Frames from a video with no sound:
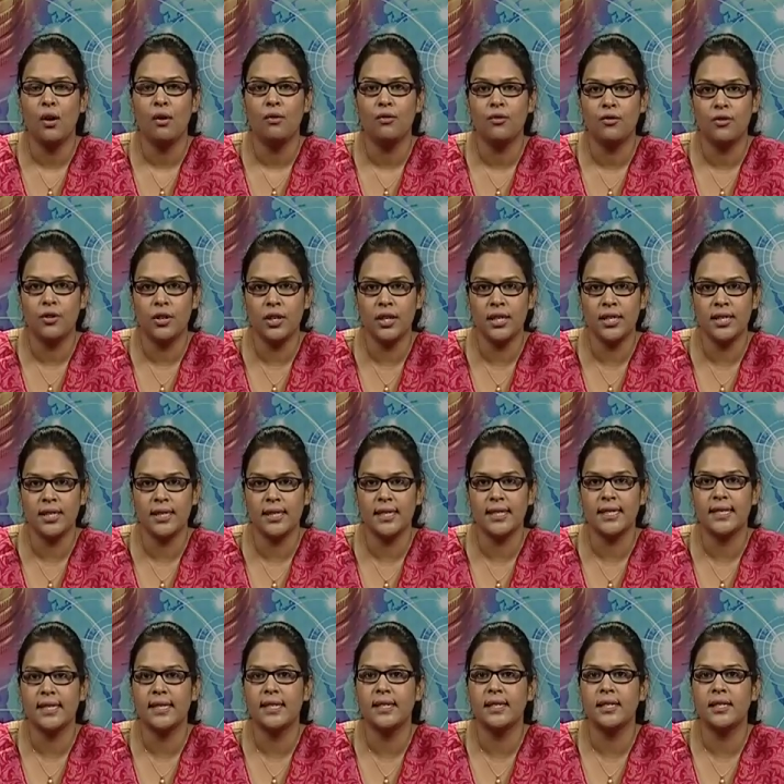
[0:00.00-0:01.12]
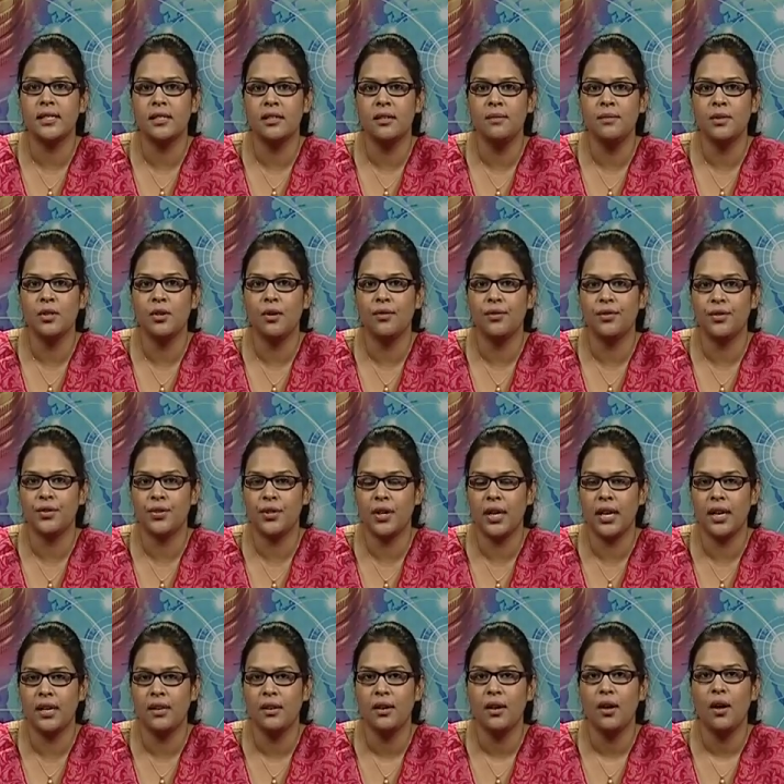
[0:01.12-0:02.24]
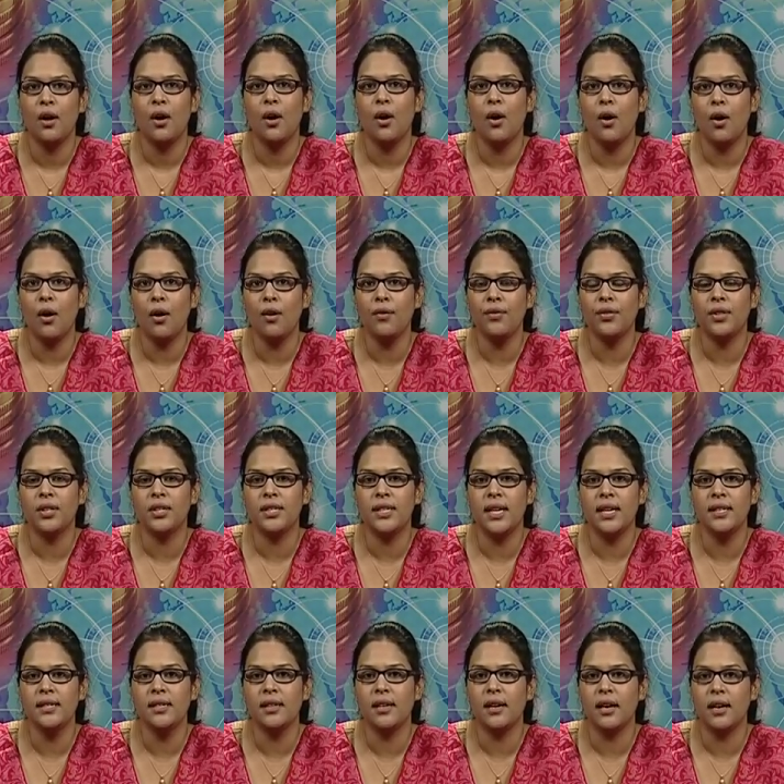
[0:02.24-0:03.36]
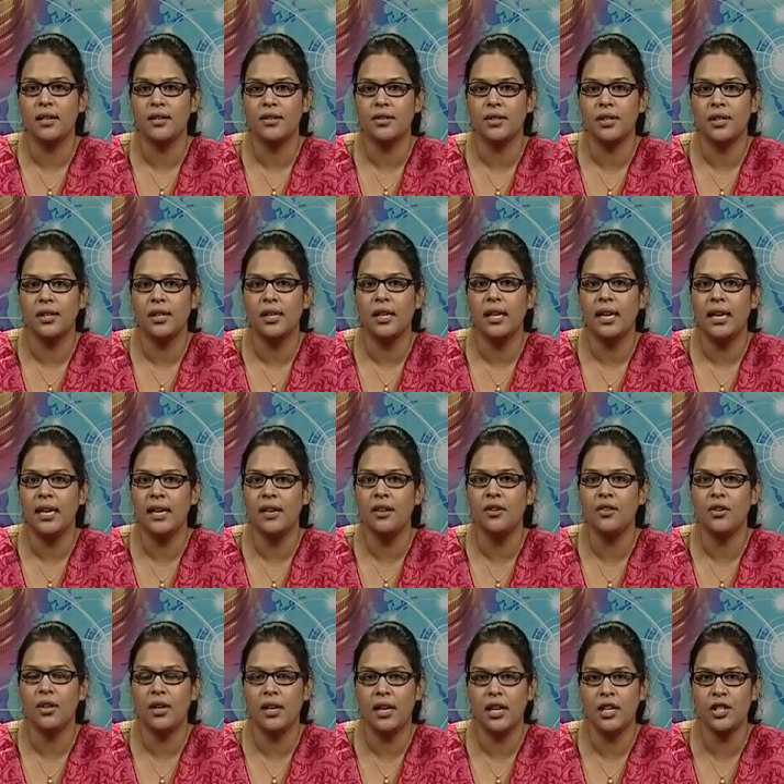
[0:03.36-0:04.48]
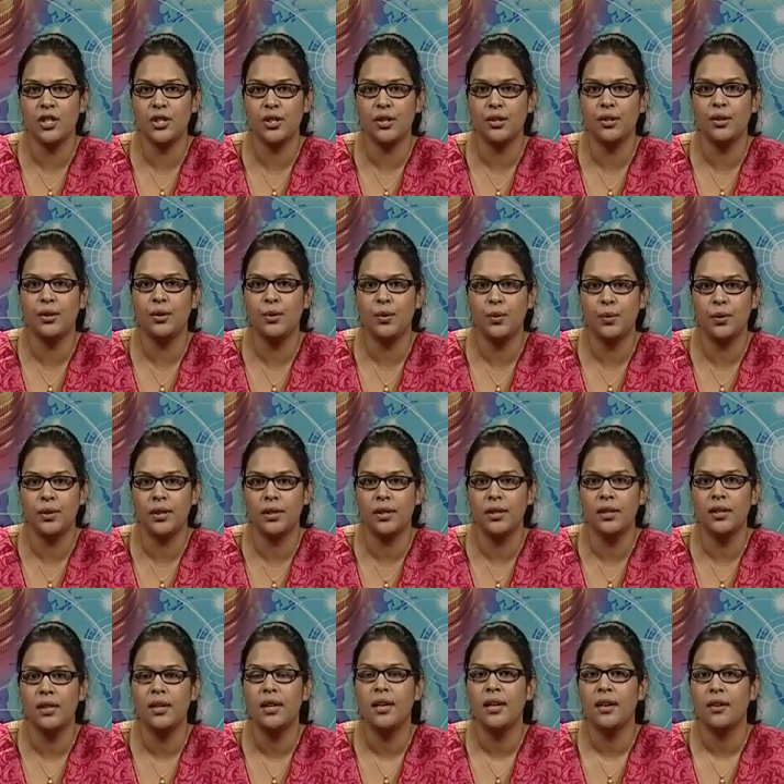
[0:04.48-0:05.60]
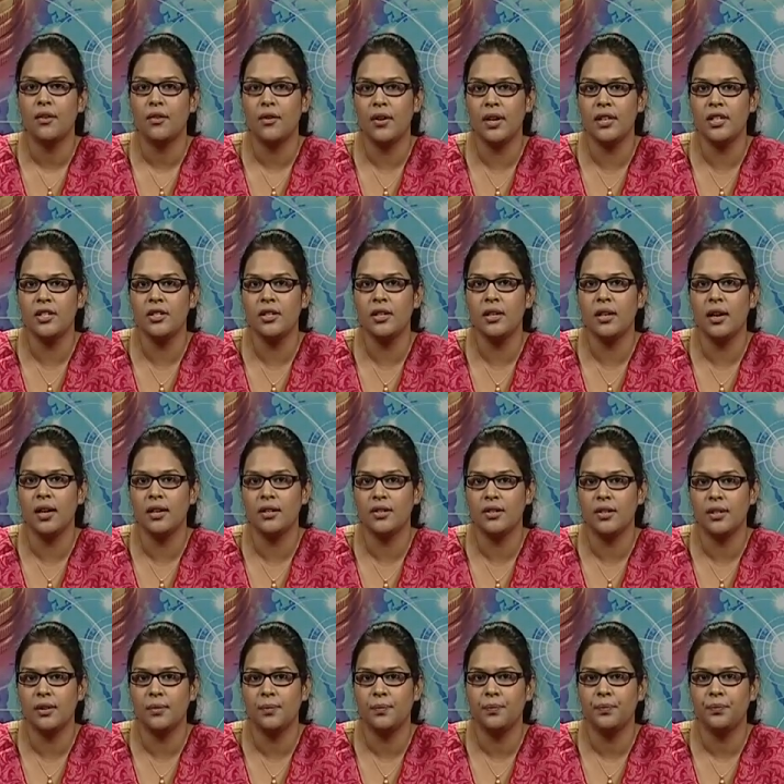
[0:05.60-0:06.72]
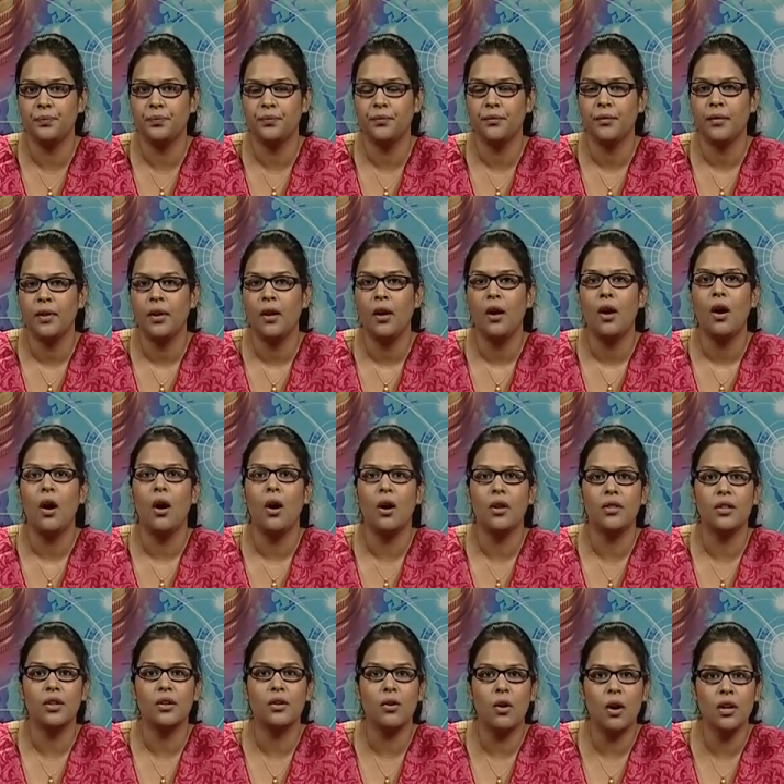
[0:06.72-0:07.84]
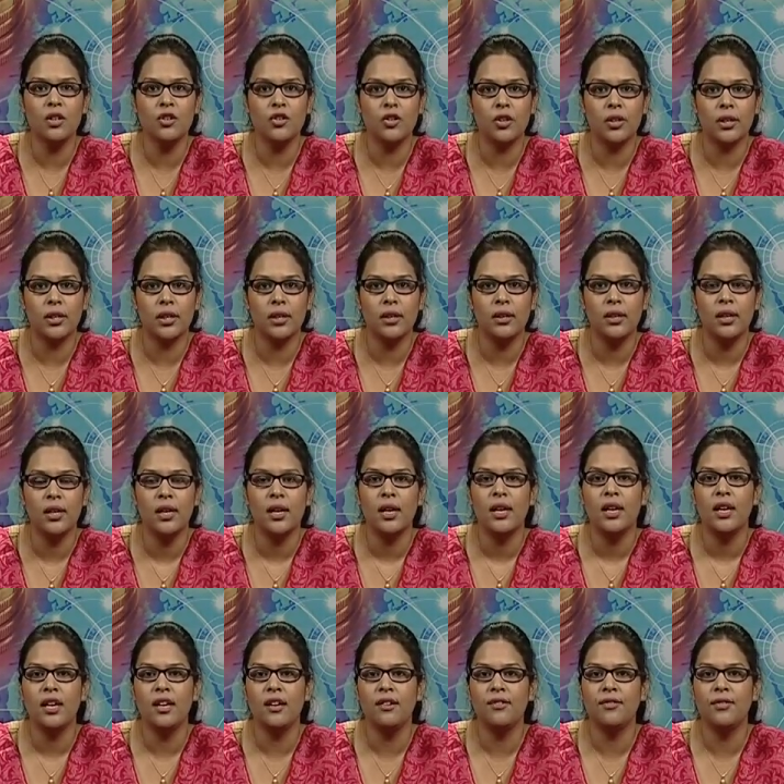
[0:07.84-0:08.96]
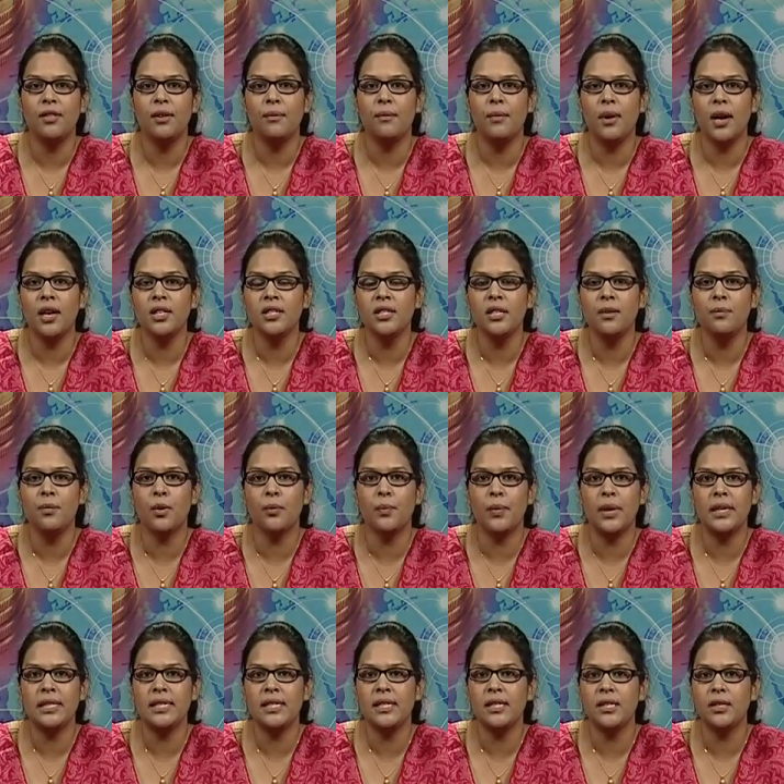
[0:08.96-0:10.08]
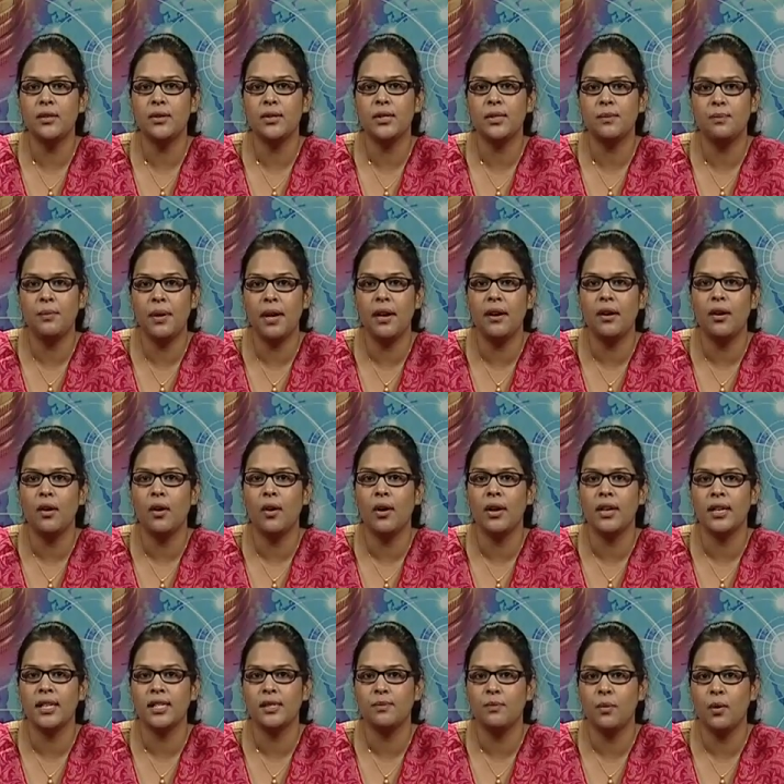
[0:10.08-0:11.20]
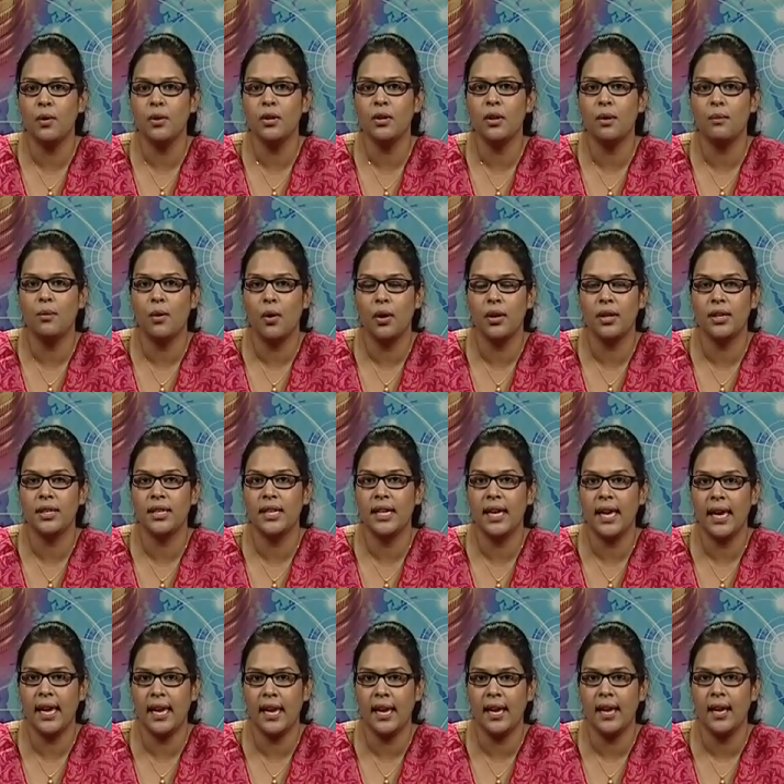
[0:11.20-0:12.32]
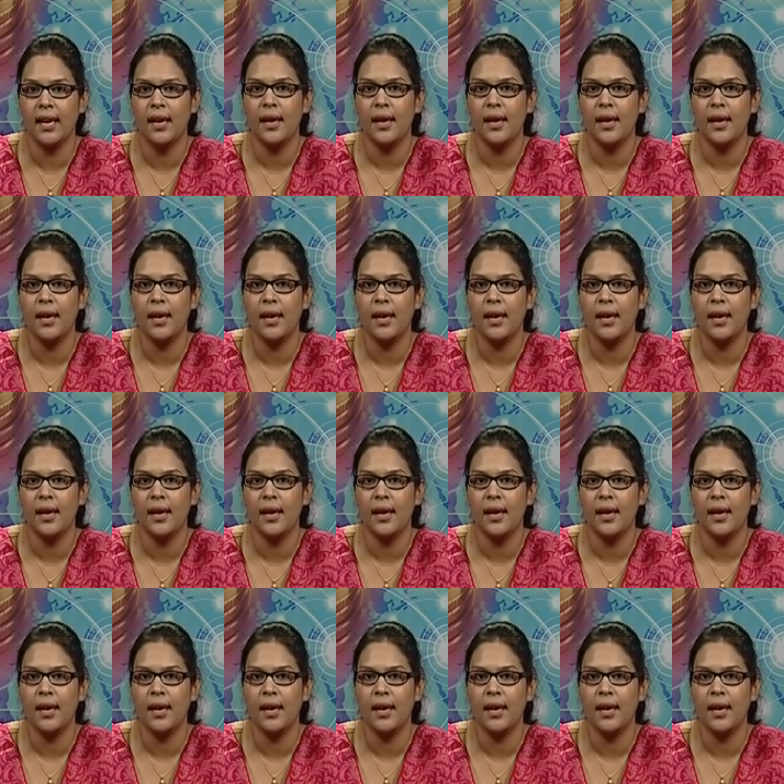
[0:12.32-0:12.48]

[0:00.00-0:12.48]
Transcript: worsens the terms of trade of the debtor country in relation to the creditor country. On the contrary, if the marginal propensity to spend on export commodity A